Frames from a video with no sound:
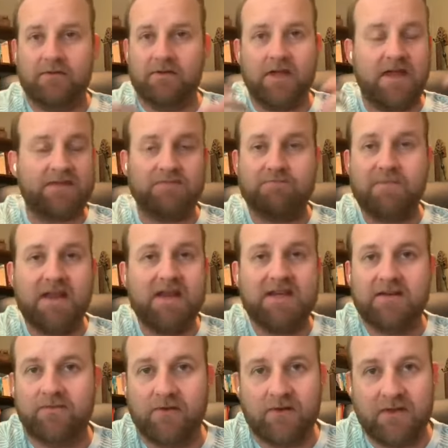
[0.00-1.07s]
as many
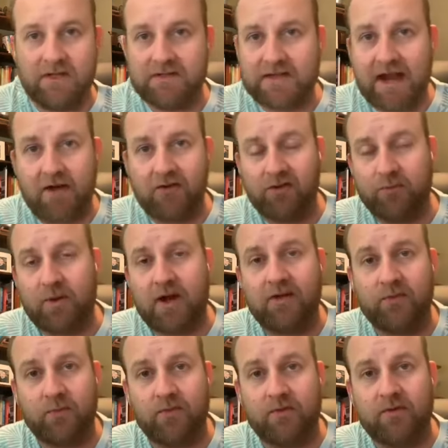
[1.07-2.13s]
different things out as
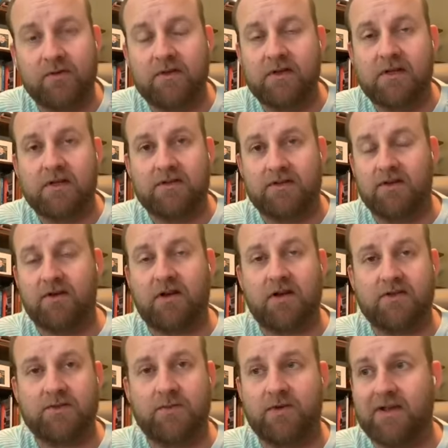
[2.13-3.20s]
possible to your
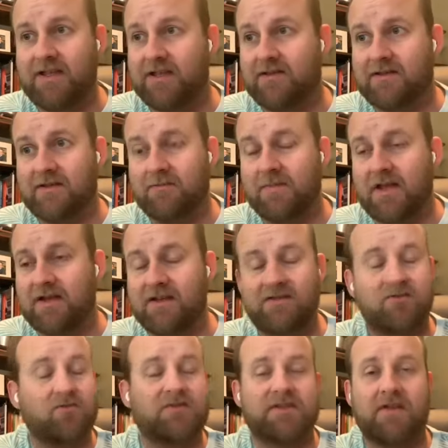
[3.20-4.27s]
customer and get them and
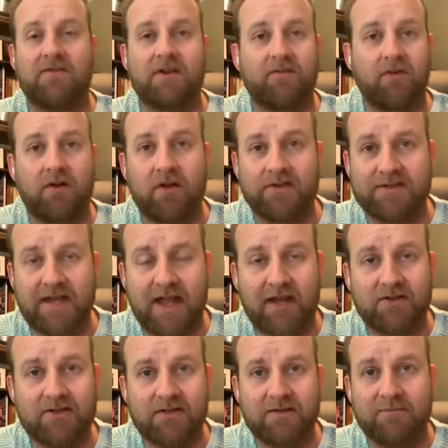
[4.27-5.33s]
do 7 different calls to
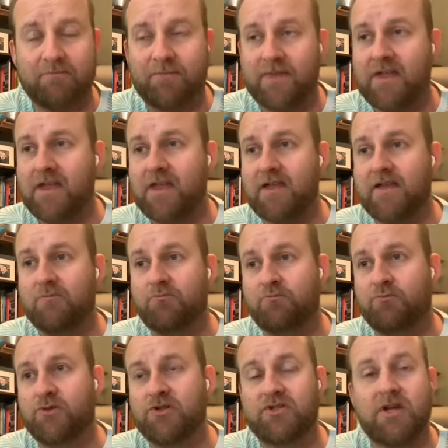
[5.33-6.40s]
action and
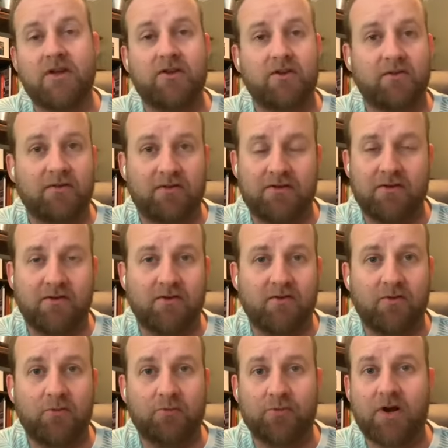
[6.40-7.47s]
push out your
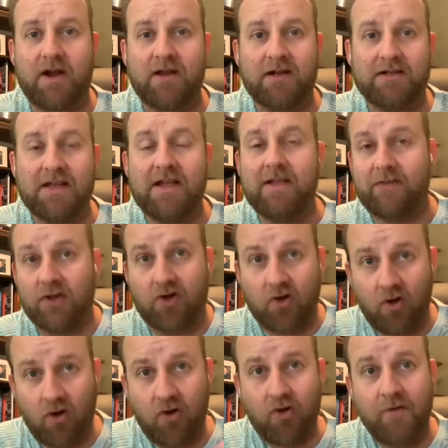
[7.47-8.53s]
whole product. The
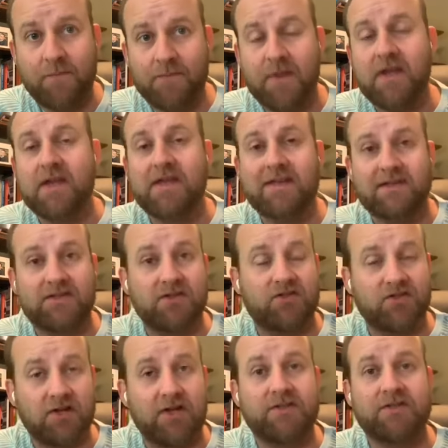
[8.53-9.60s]
goal is to
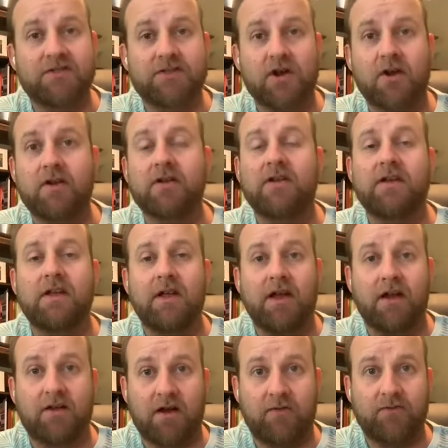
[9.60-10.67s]
just start
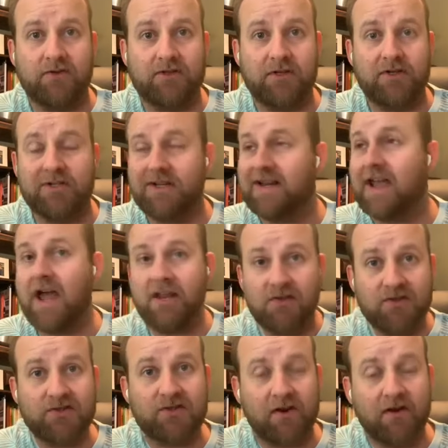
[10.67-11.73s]
a conversation. And how do
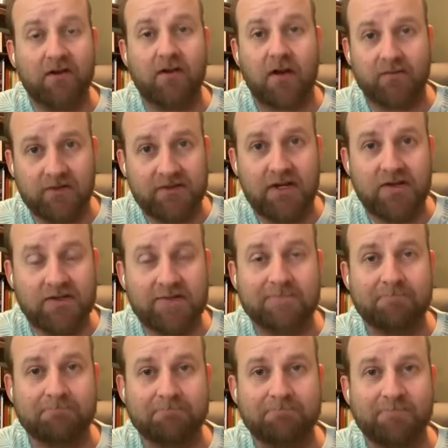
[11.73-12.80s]
you start a conversation
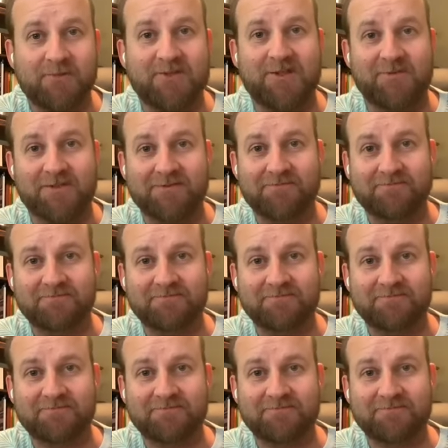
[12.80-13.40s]
with someone?